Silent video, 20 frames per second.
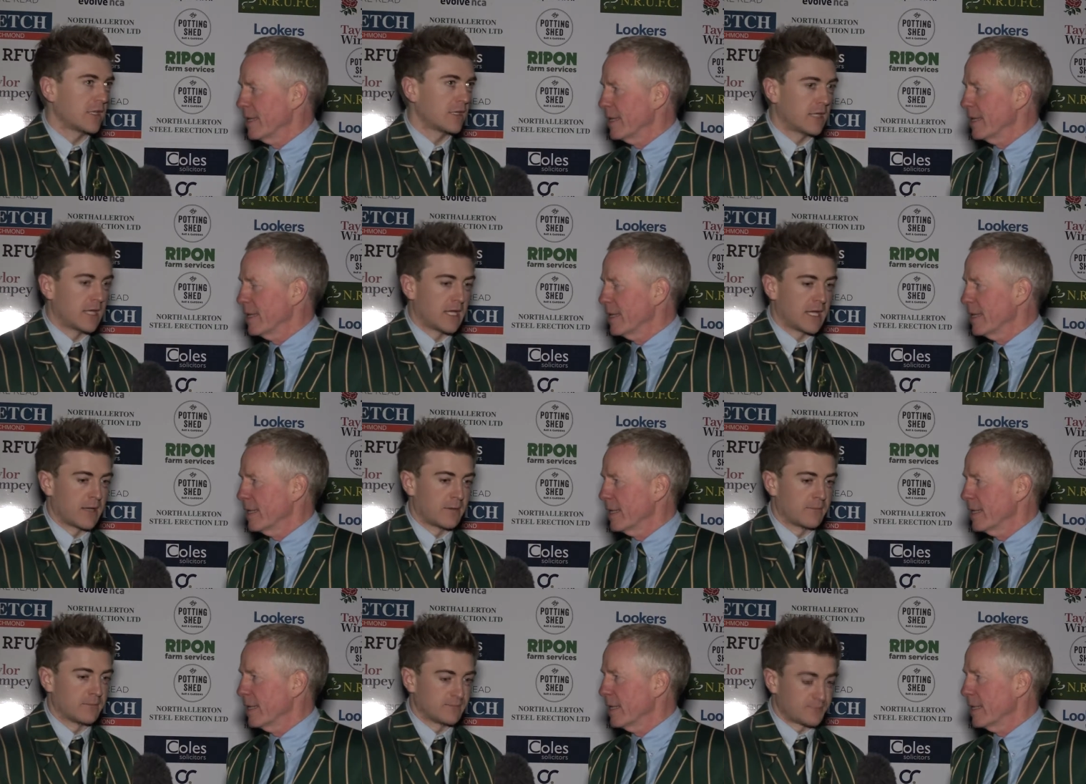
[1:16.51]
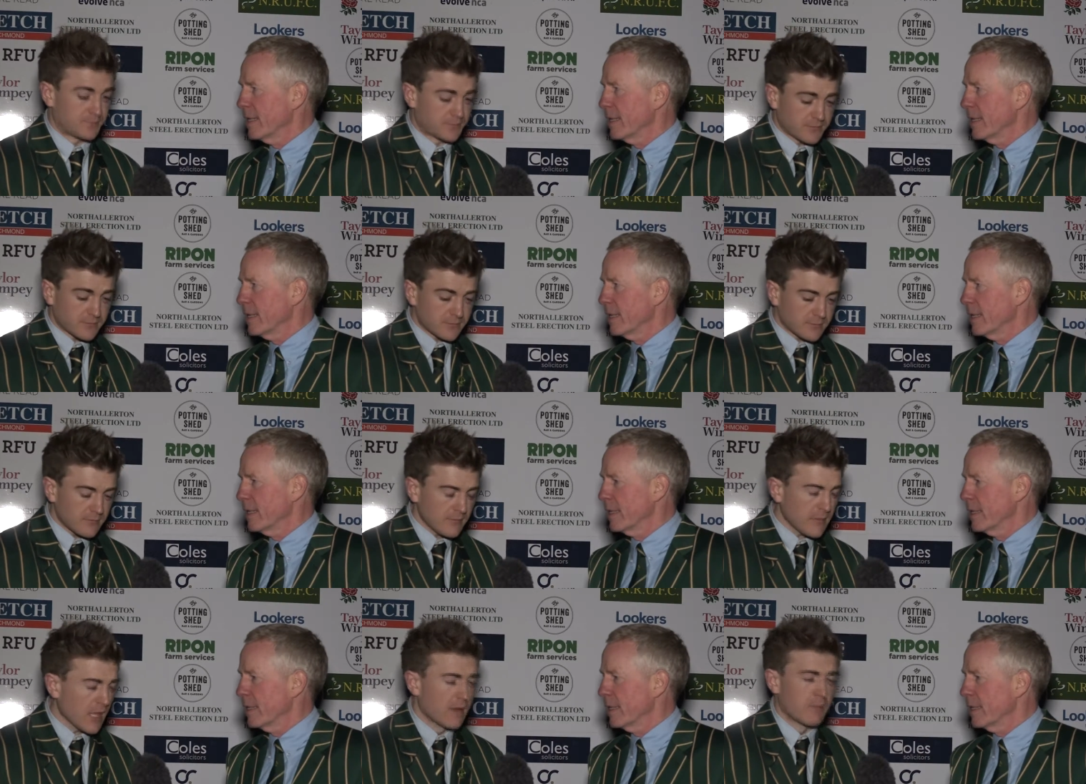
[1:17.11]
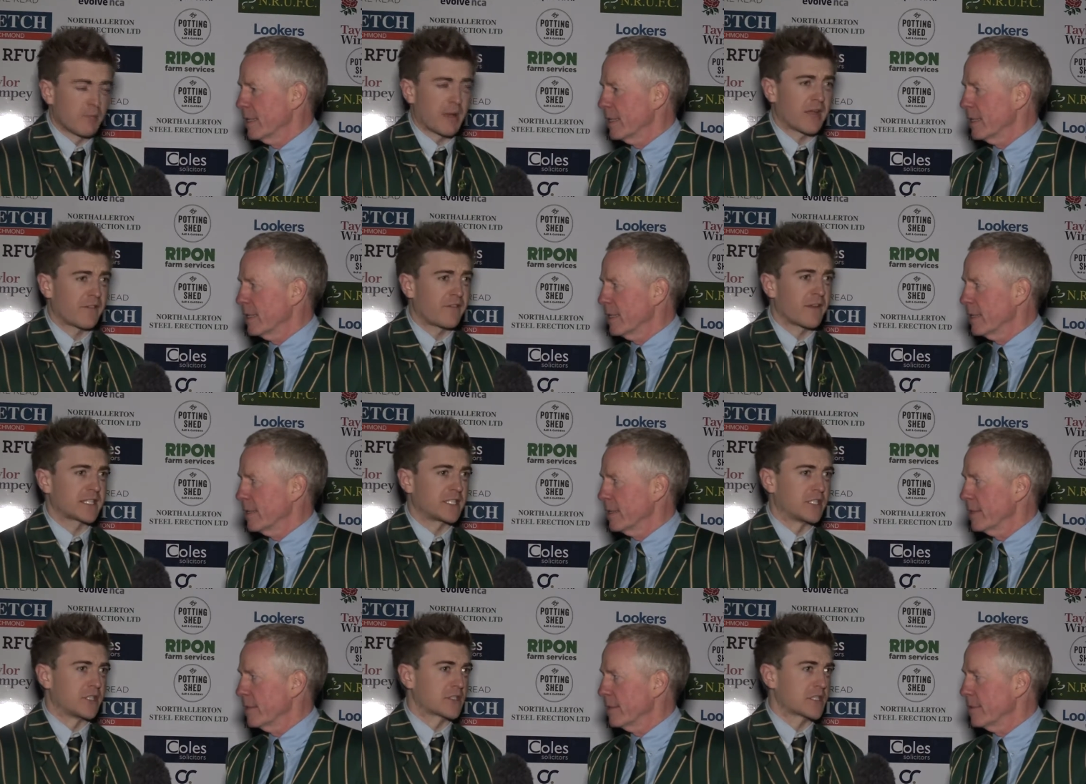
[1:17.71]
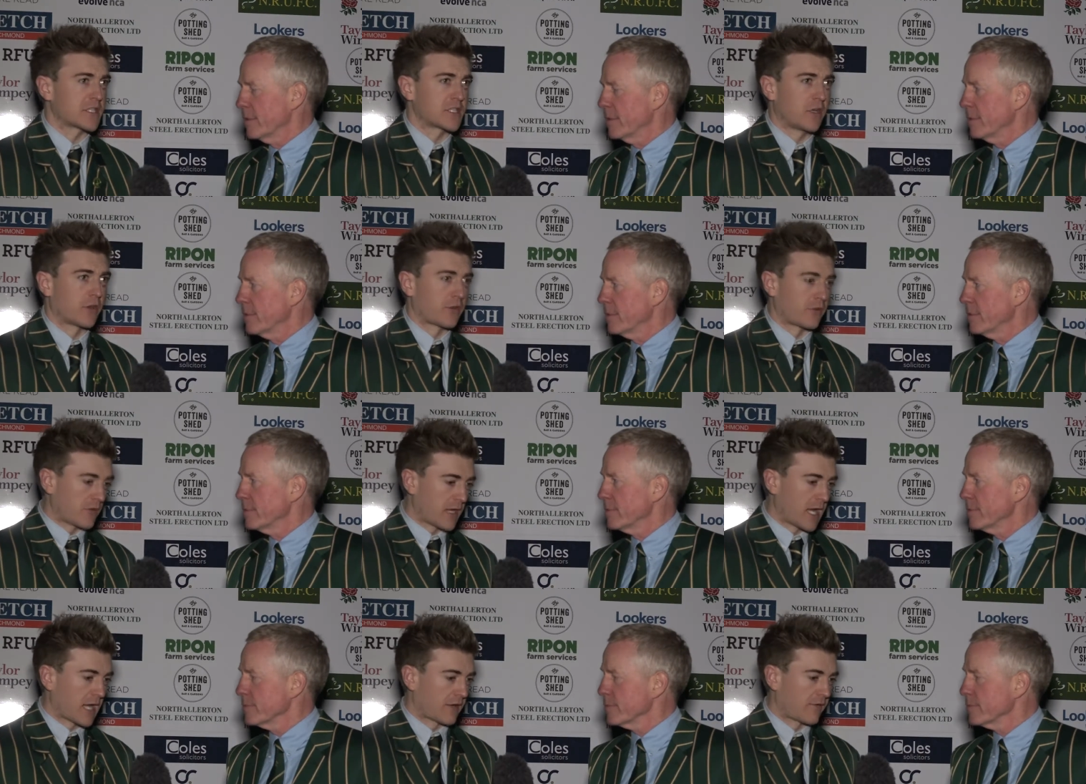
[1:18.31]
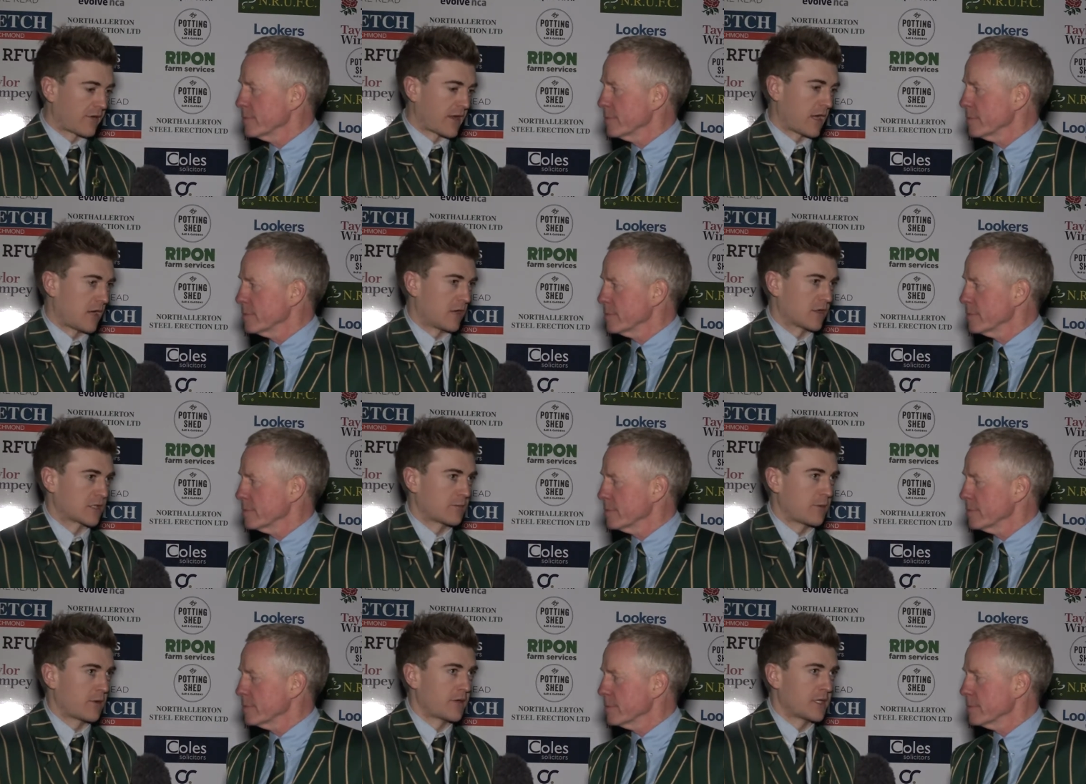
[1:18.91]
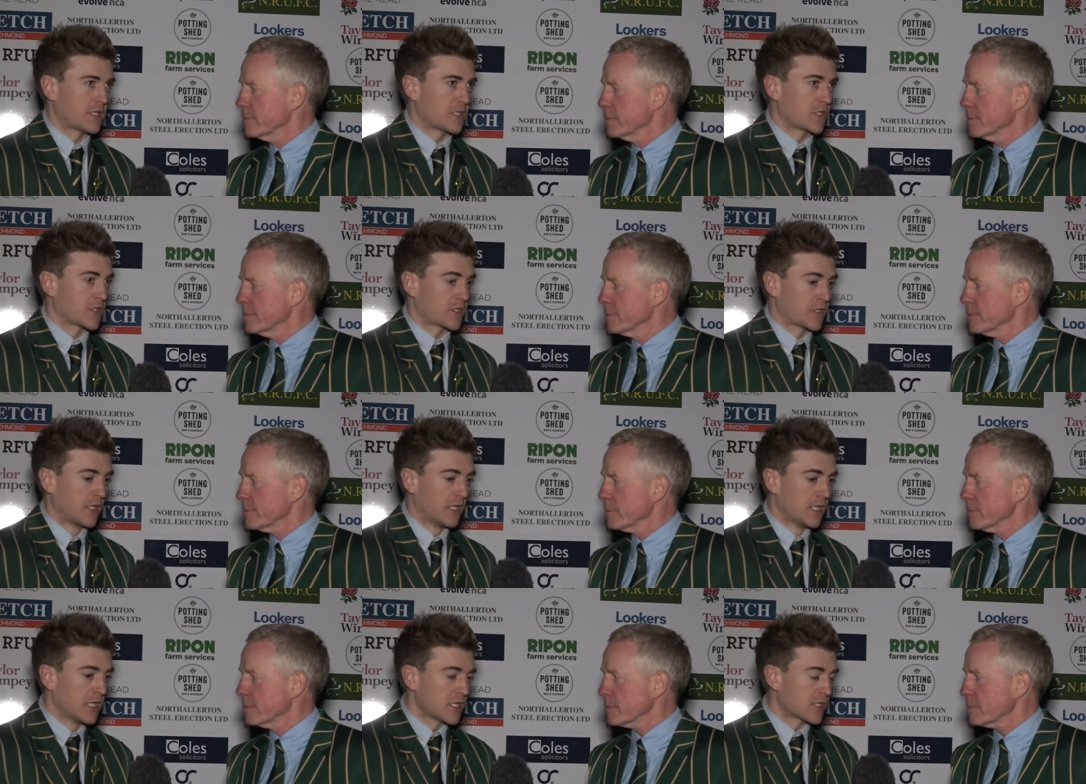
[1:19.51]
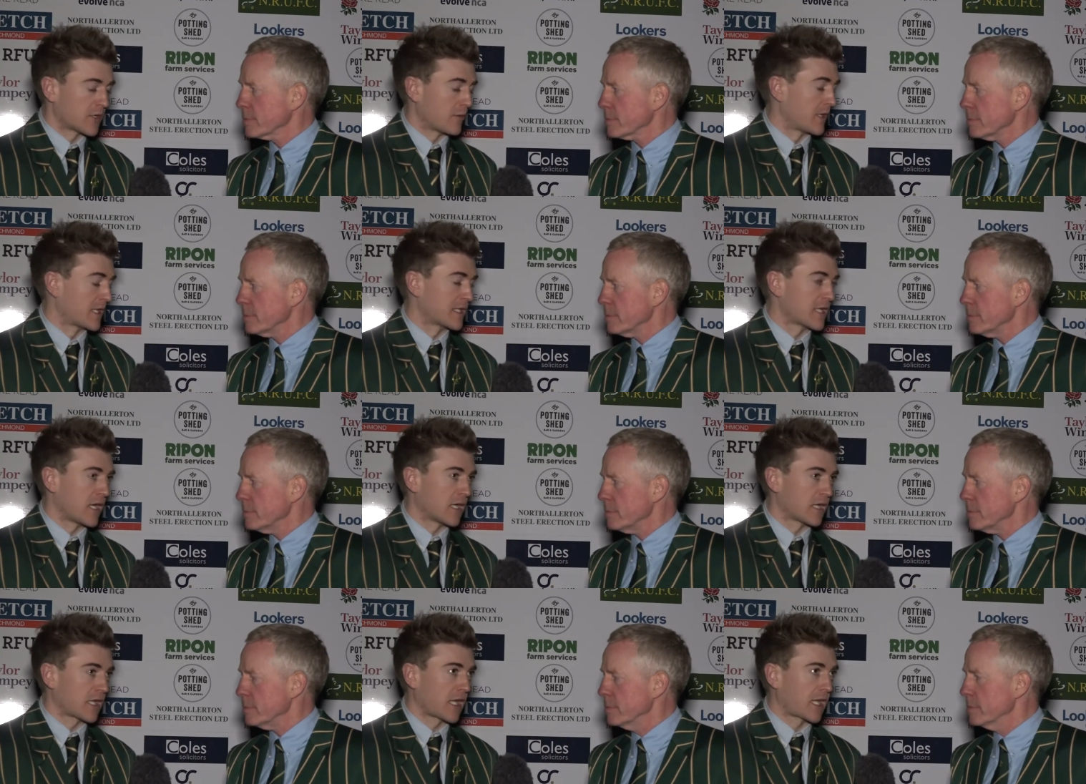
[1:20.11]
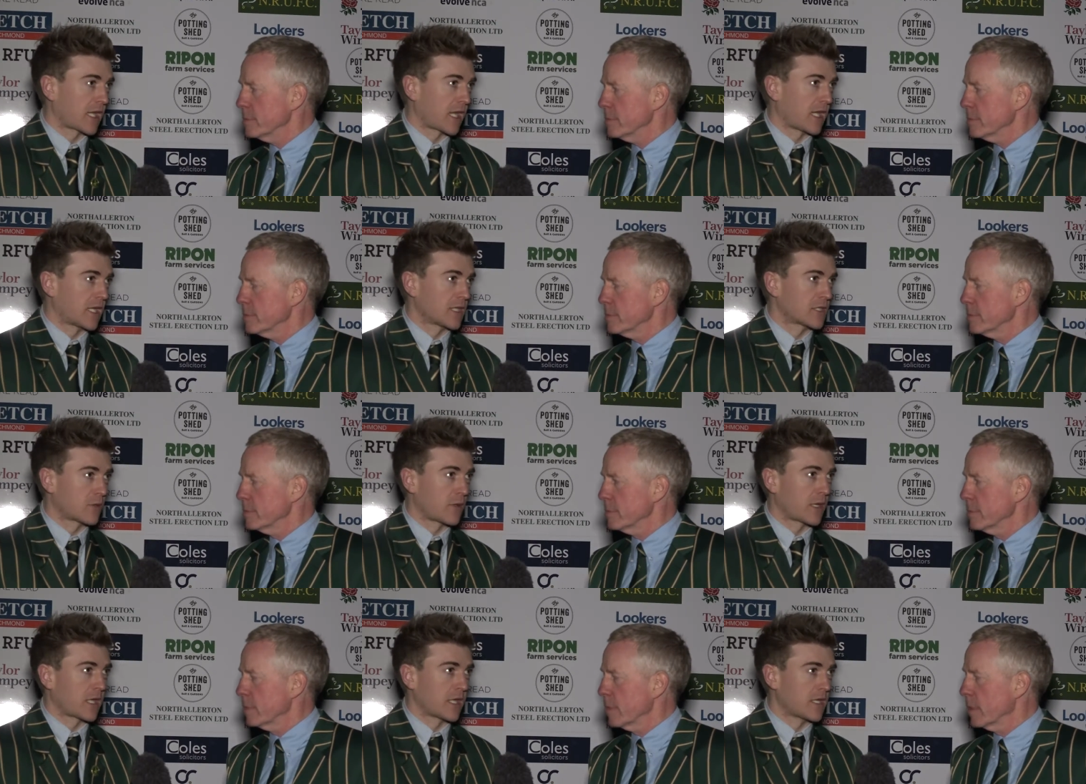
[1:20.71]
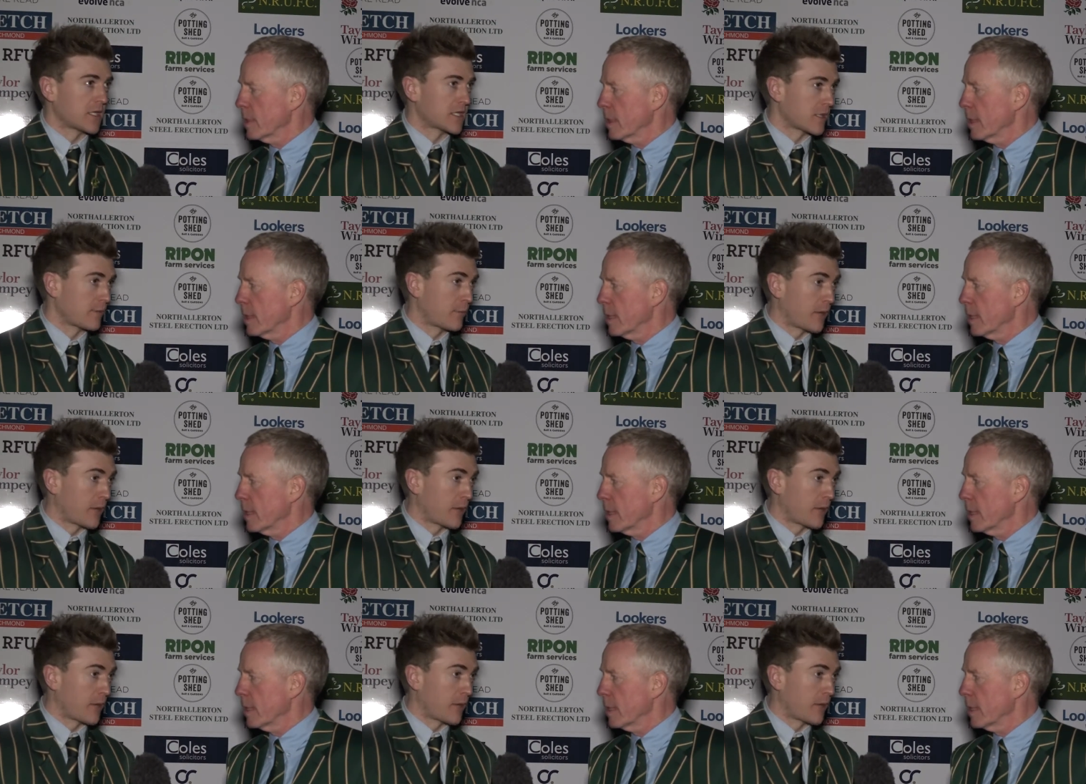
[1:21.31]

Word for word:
Speaker 1: Um, by affecting us, it's not through lack of heart or spirit. It's just some things aren't clicking as quickly as they